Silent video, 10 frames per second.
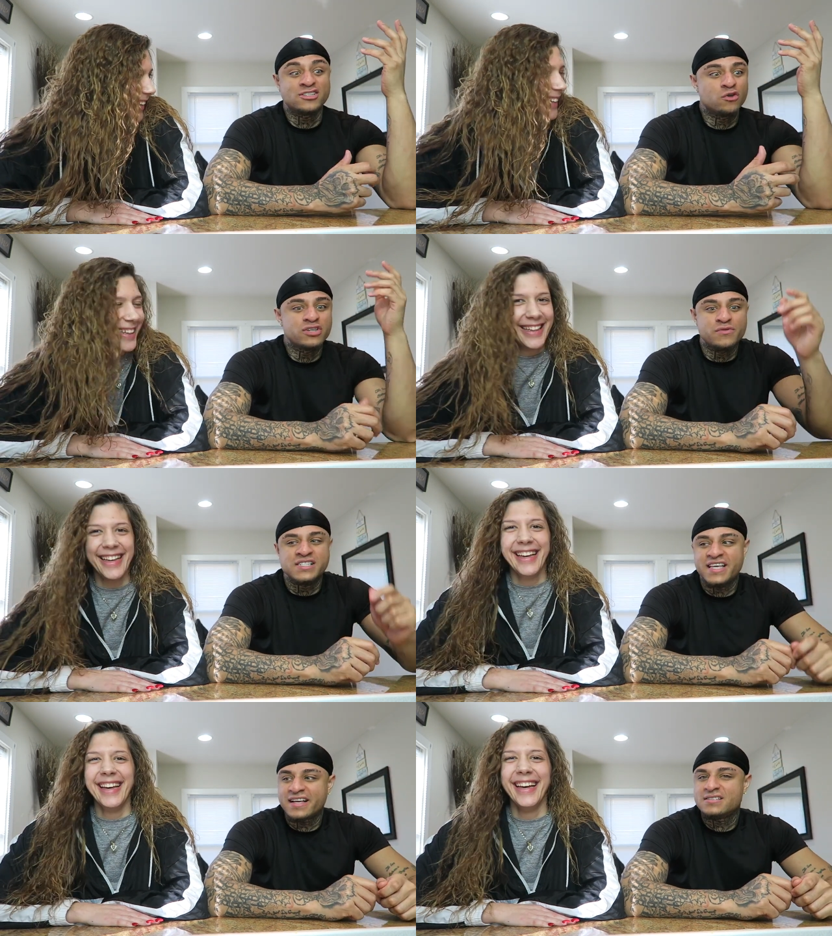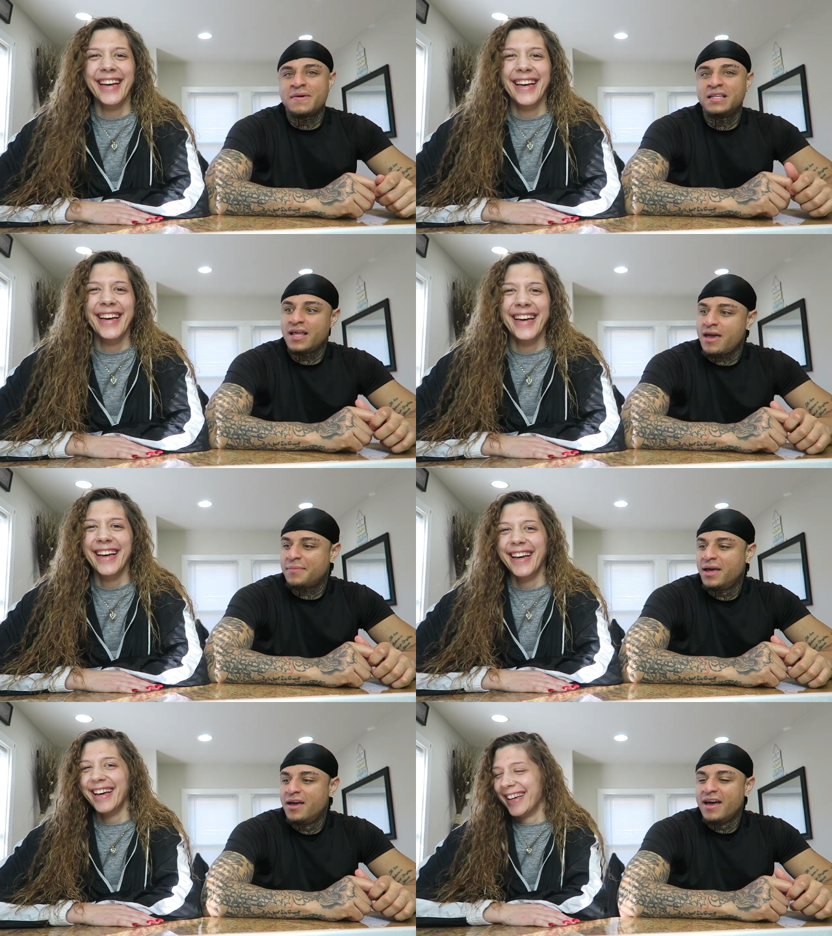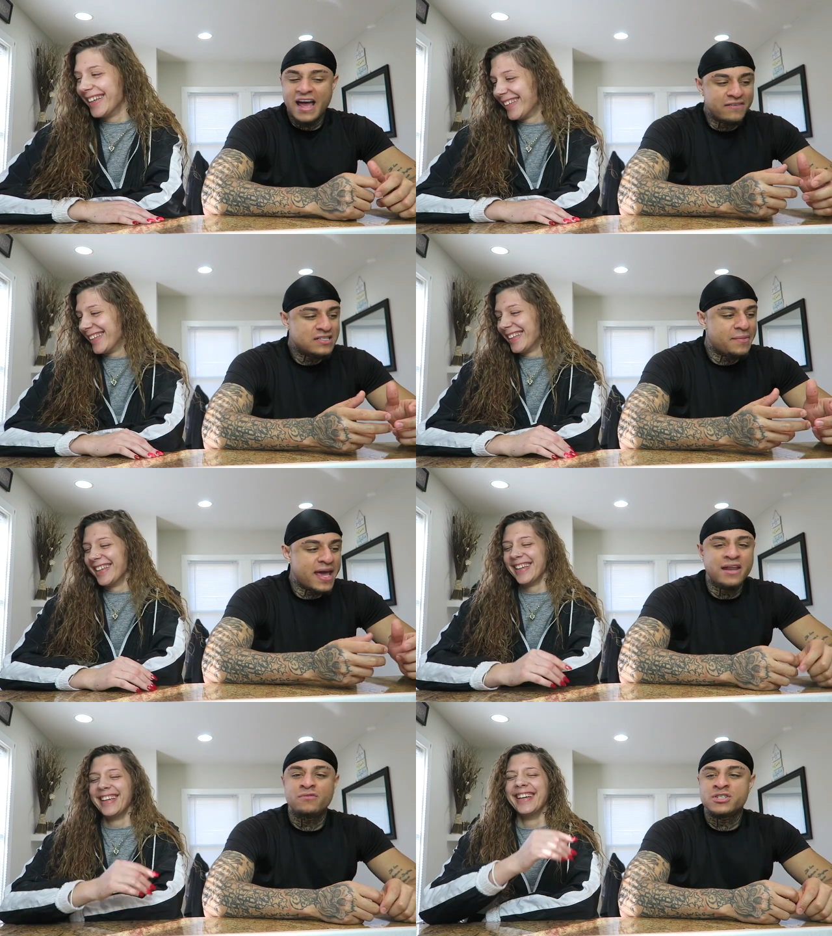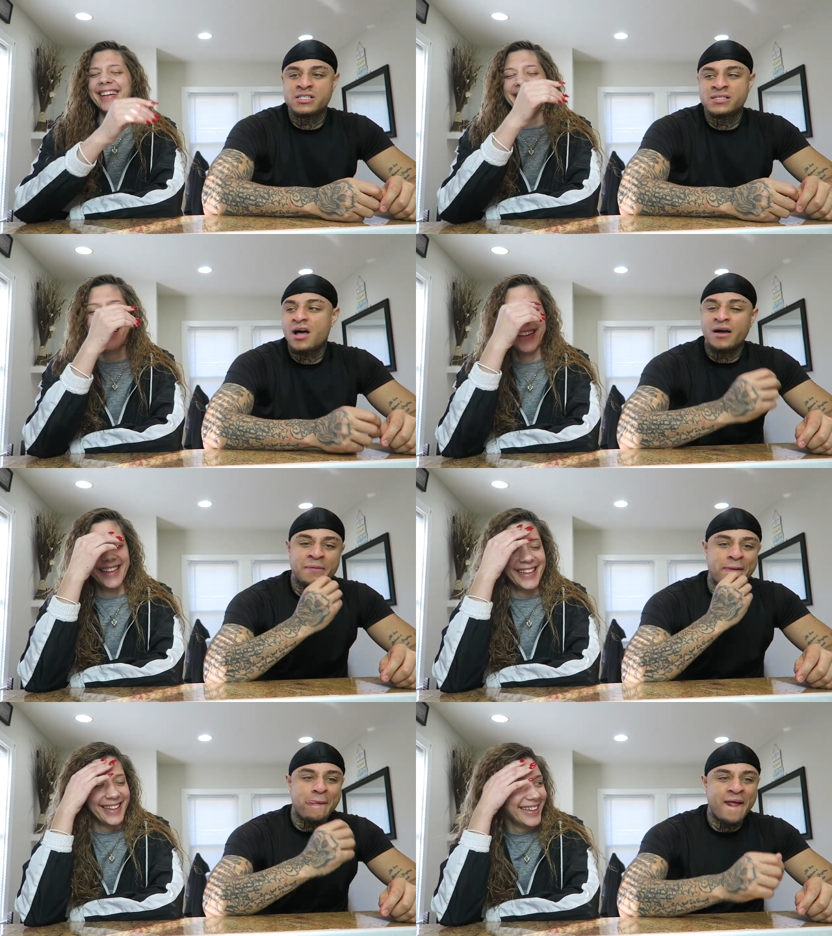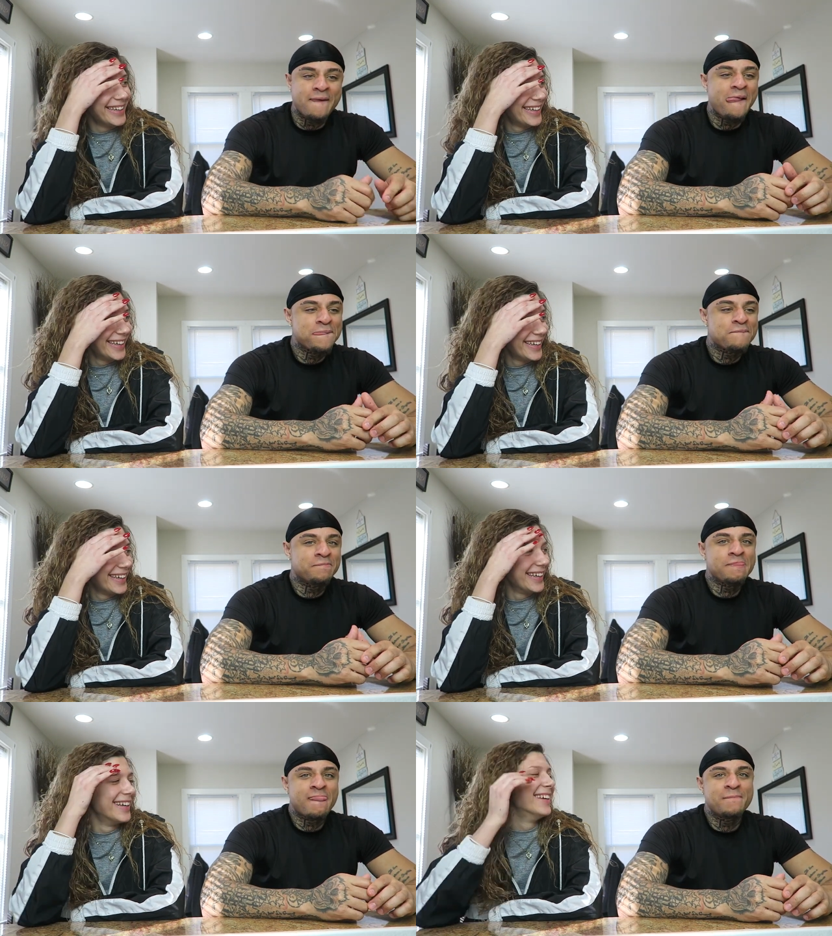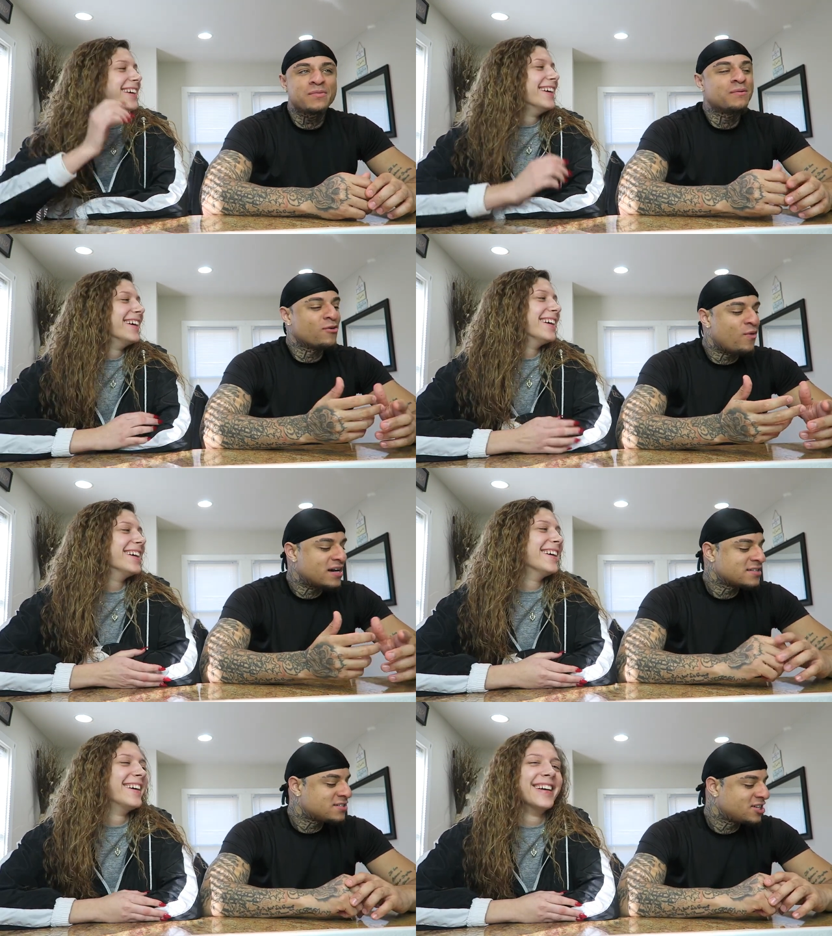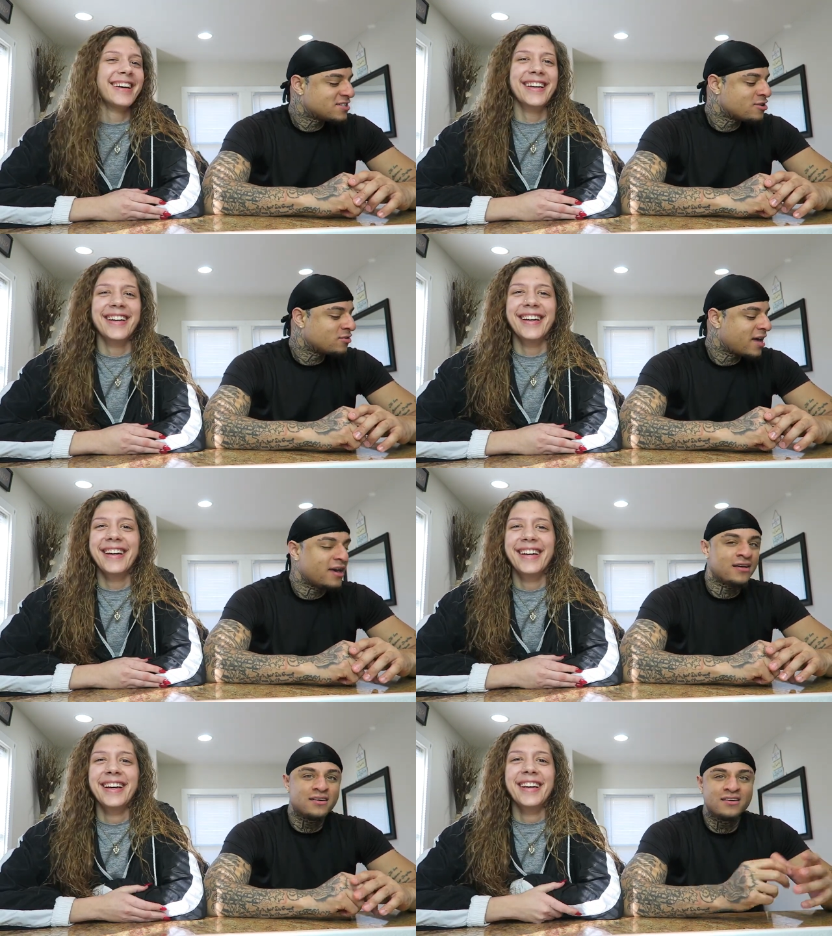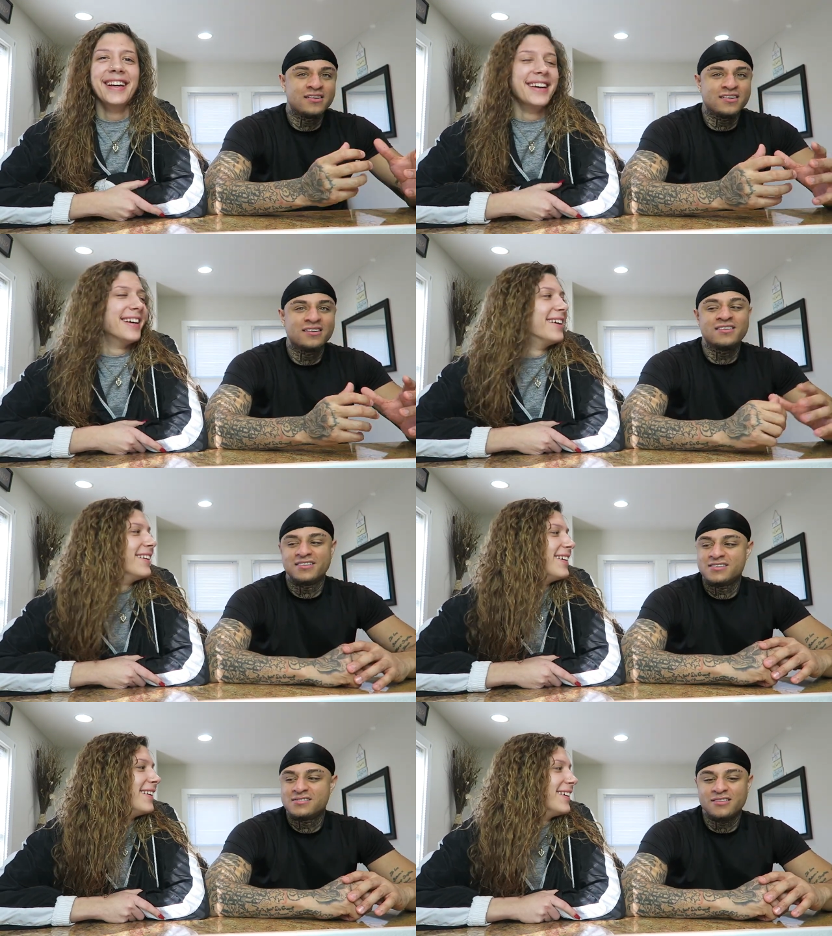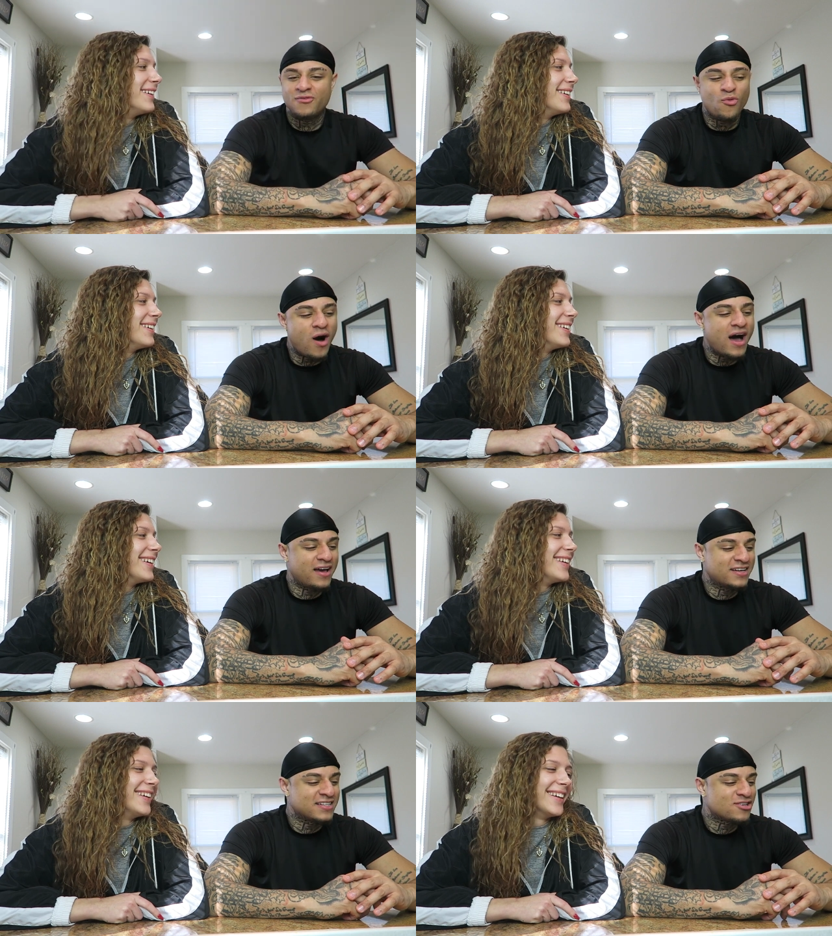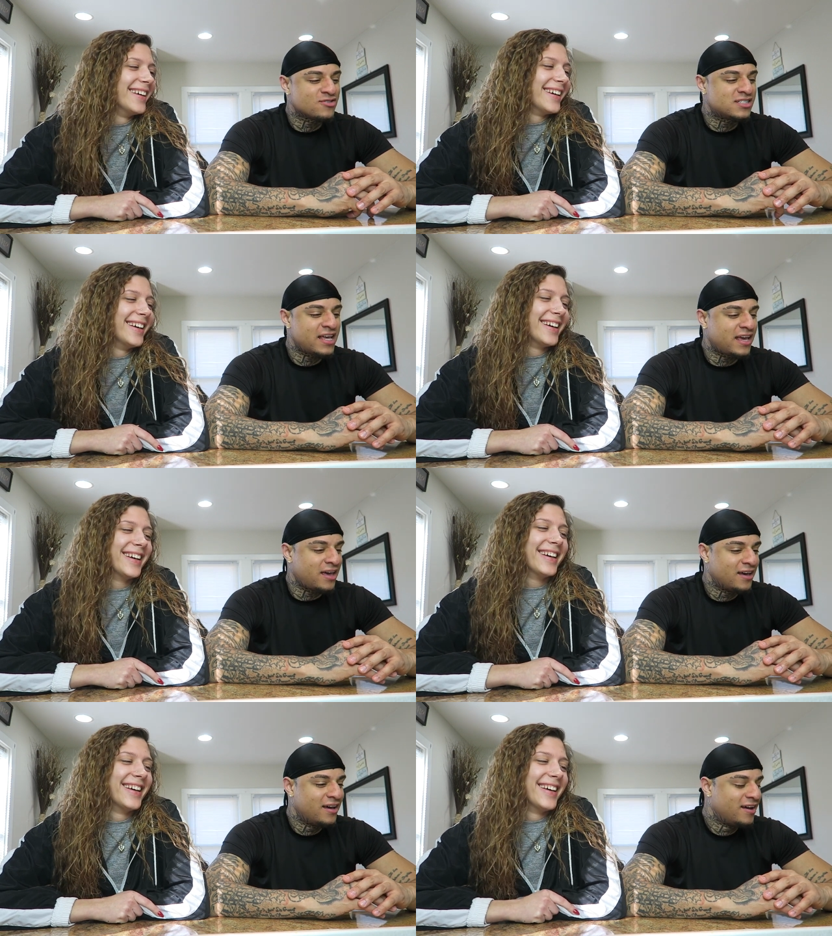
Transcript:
Speaker 1: I told you it was sticking to my lip. Every time I ate it, it was just stuck. I'm like, I'm like, why is it so like, why it's so sticky?